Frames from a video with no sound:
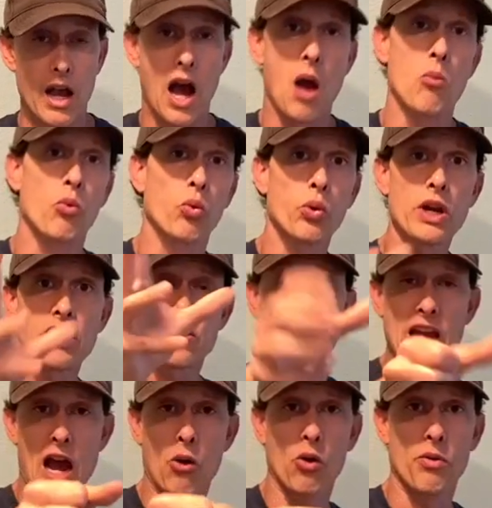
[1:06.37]
I'm
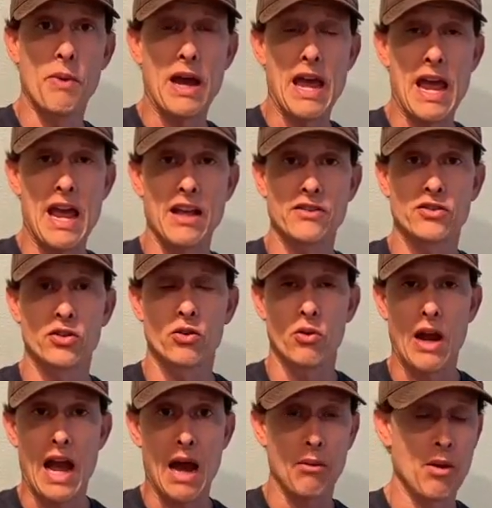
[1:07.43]
reaching out with my hands to
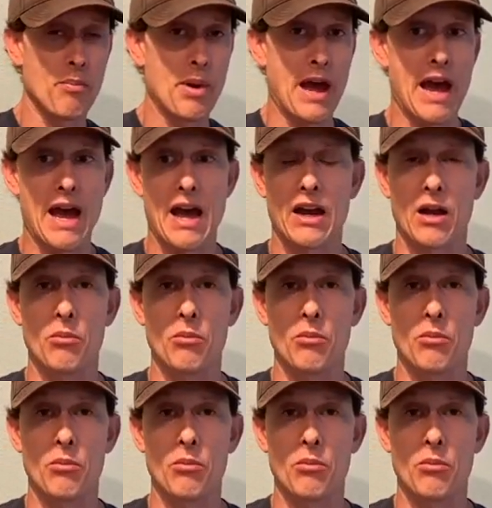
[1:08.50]
grab the bag.